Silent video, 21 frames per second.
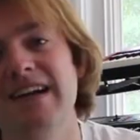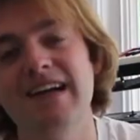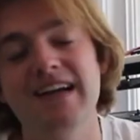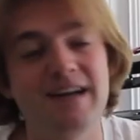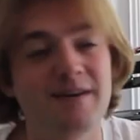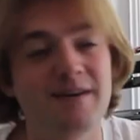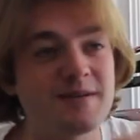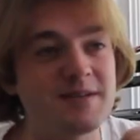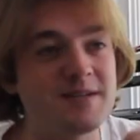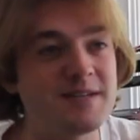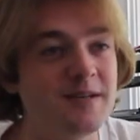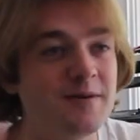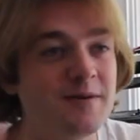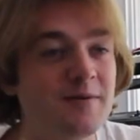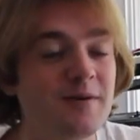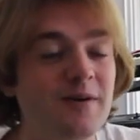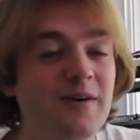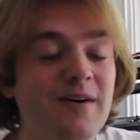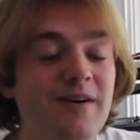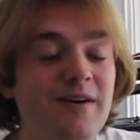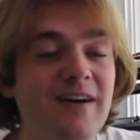and I'll see you
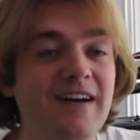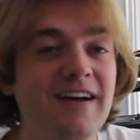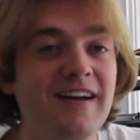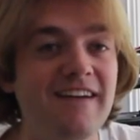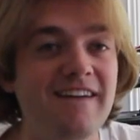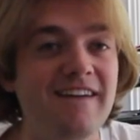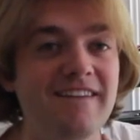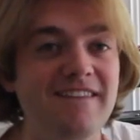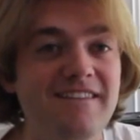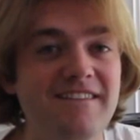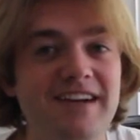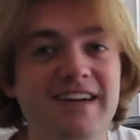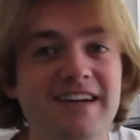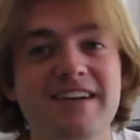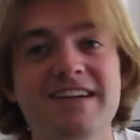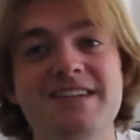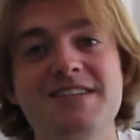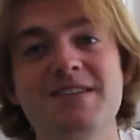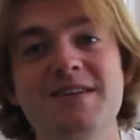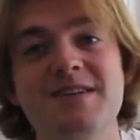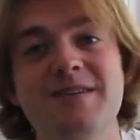all
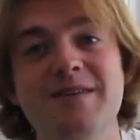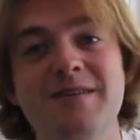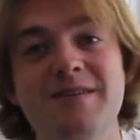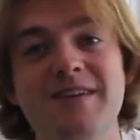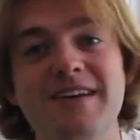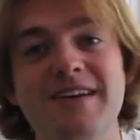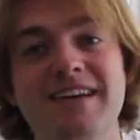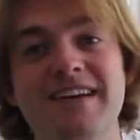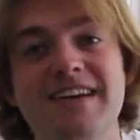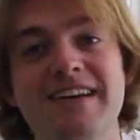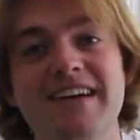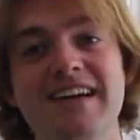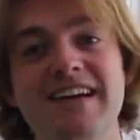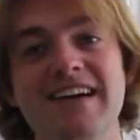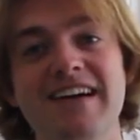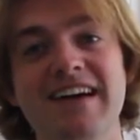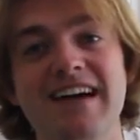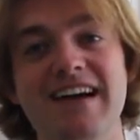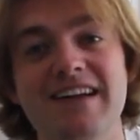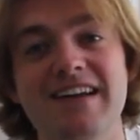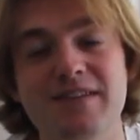very soon.
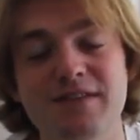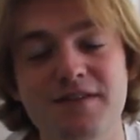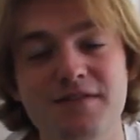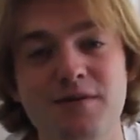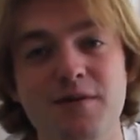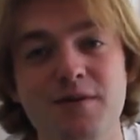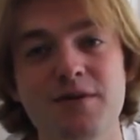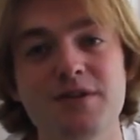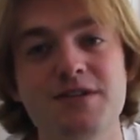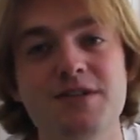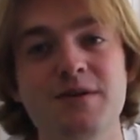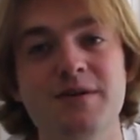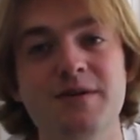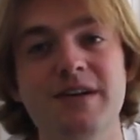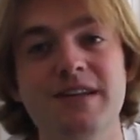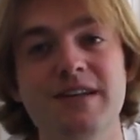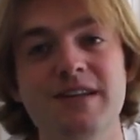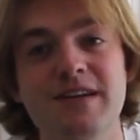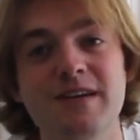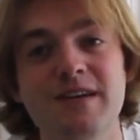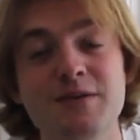I look forward to
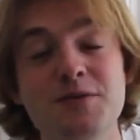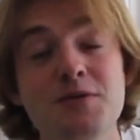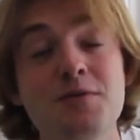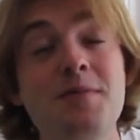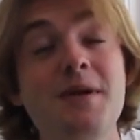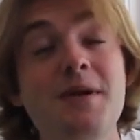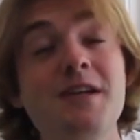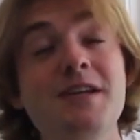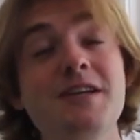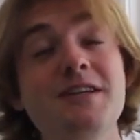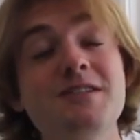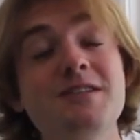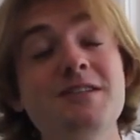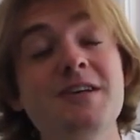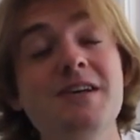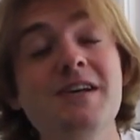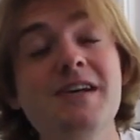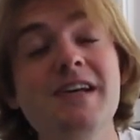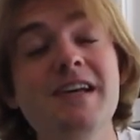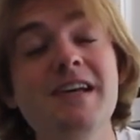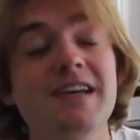it
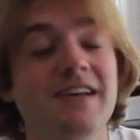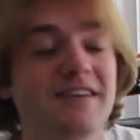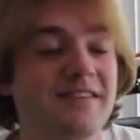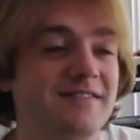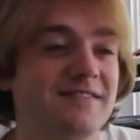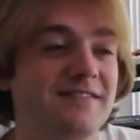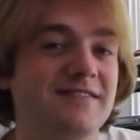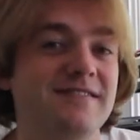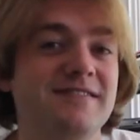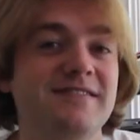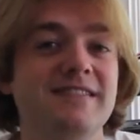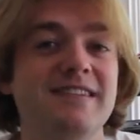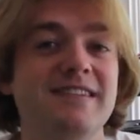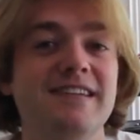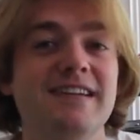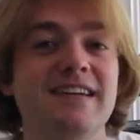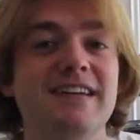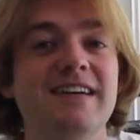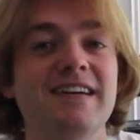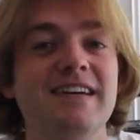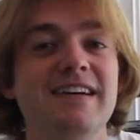tremendously.
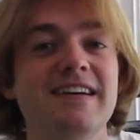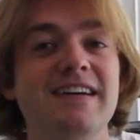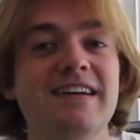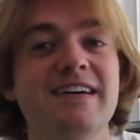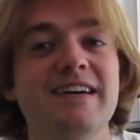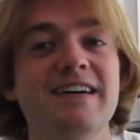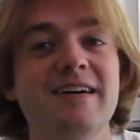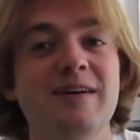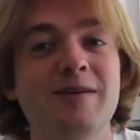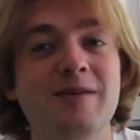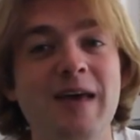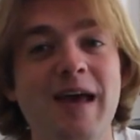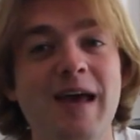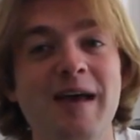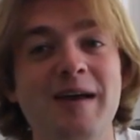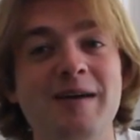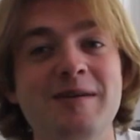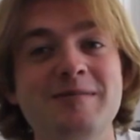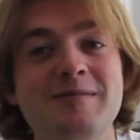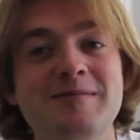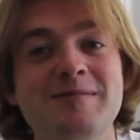Okay.